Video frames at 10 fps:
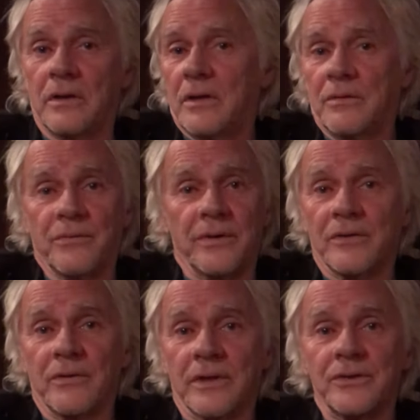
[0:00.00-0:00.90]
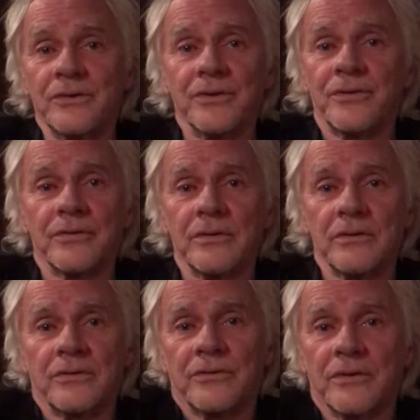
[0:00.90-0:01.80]
and whatever like she just
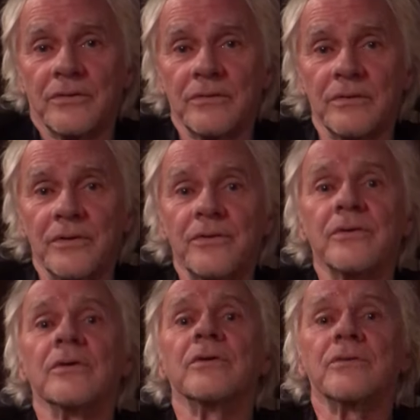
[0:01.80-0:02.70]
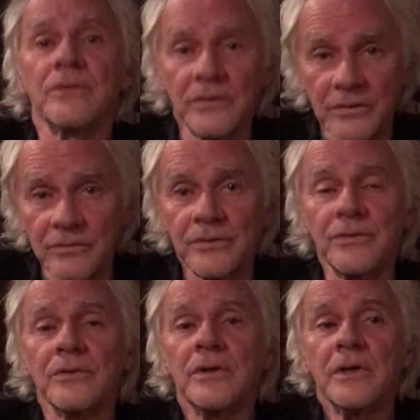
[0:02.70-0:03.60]
it just doesn't register it's you know
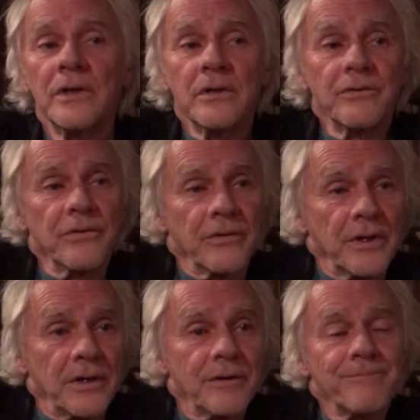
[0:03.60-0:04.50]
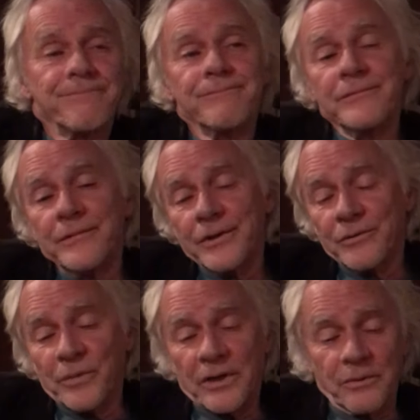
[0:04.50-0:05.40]
she's she's there you
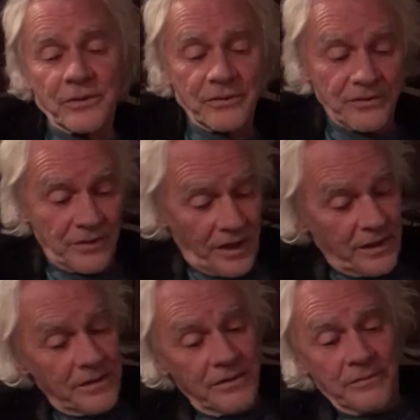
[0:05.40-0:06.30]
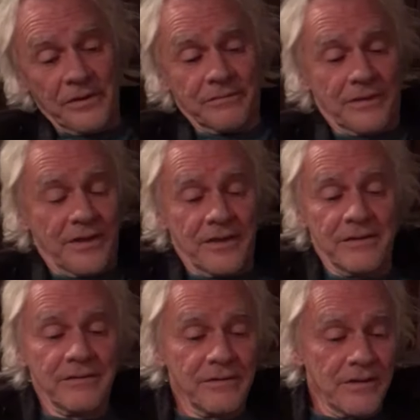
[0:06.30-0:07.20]
admire what she's done
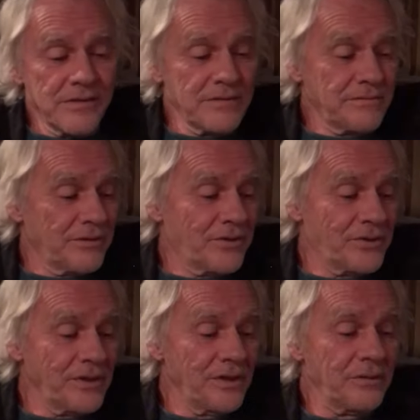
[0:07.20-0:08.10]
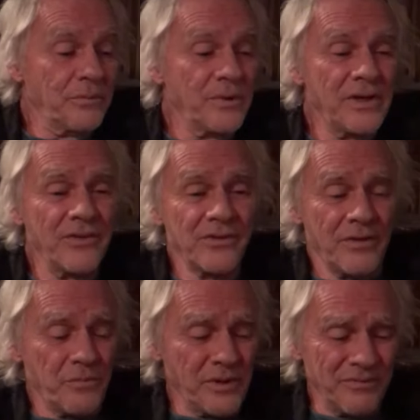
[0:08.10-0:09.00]
and and gee whiz
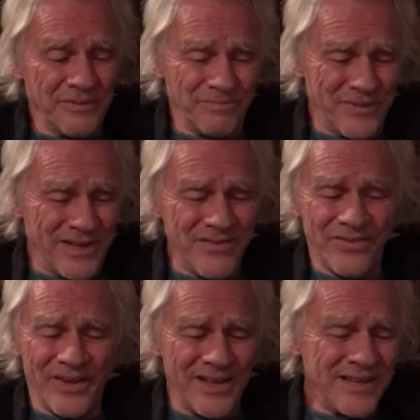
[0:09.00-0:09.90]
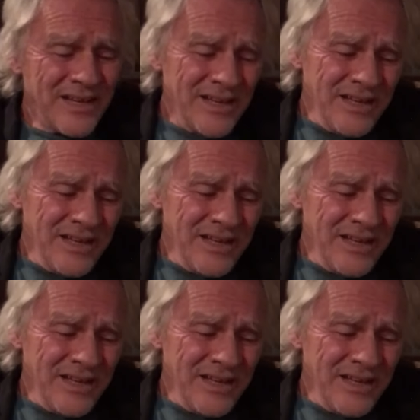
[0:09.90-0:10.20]
I, what but i thought